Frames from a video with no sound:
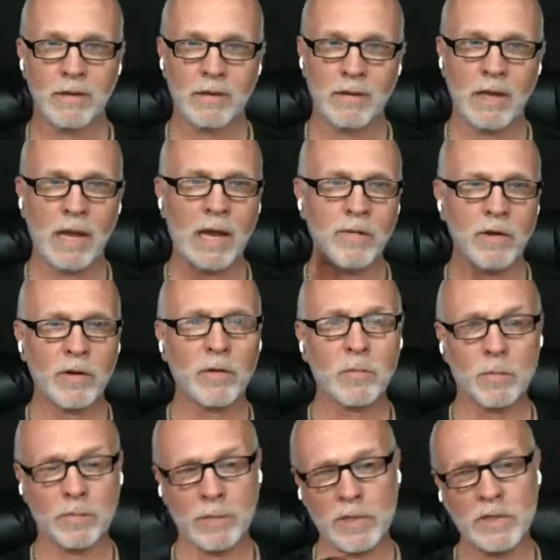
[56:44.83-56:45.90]
Have your
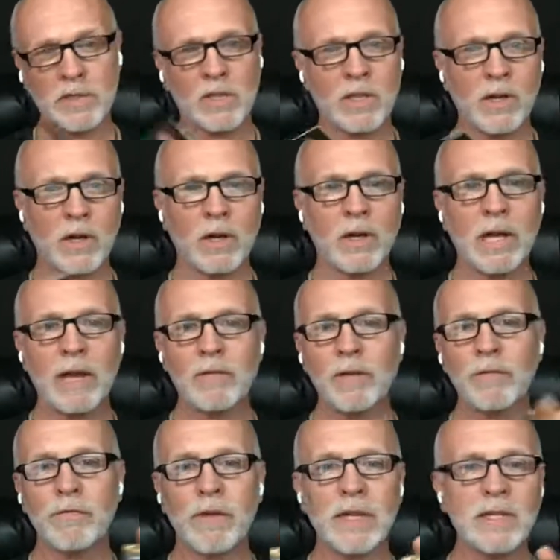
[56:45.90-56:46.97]
business card, have your
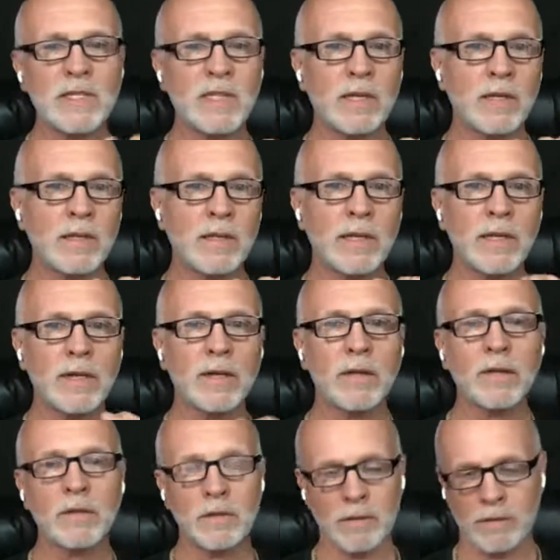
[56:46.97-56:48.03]
face on
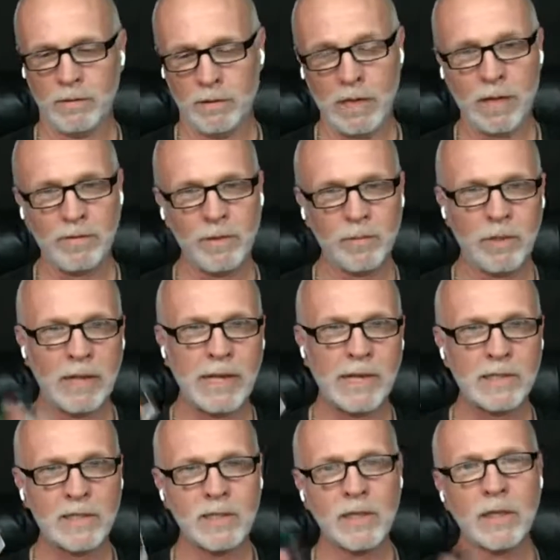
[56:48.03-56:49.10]
there, have it
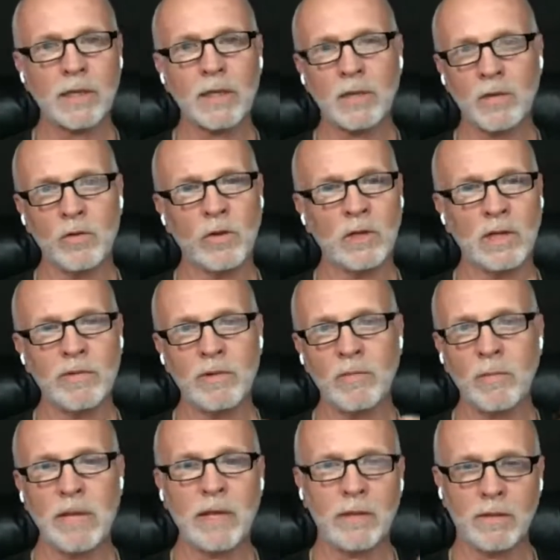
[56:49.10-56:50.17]
plastic. You can even
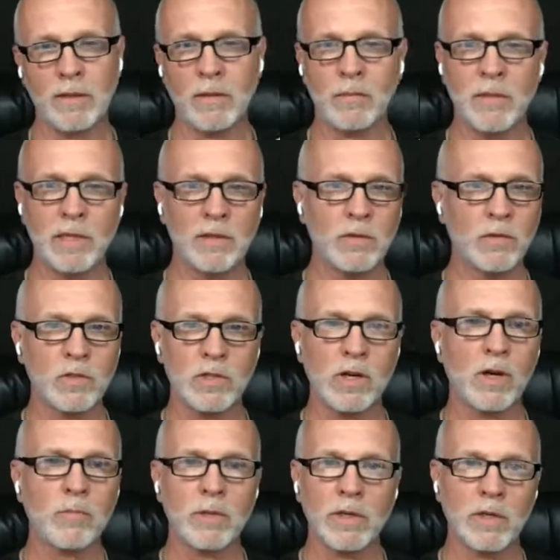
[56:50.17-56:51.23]
make them into
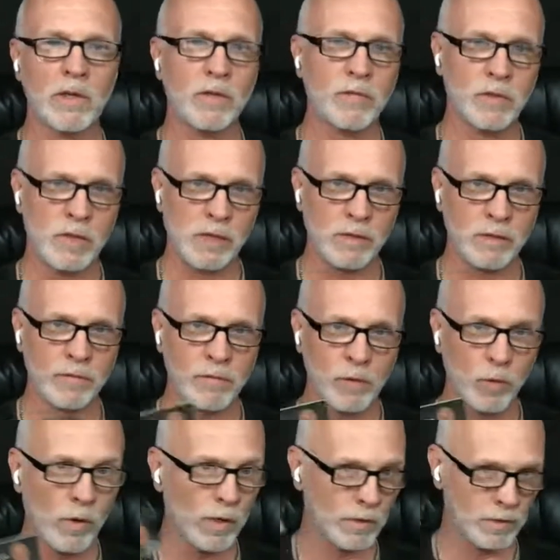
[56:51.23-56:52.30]
Starbucks gift cards if you
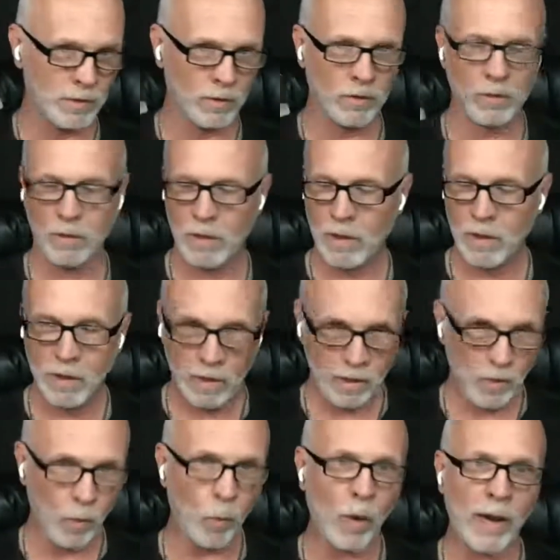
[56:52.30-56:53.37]
want to.
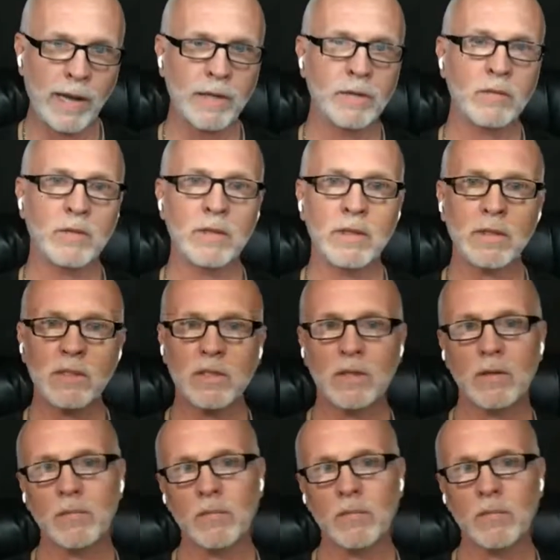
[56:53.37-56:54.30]
Why do this?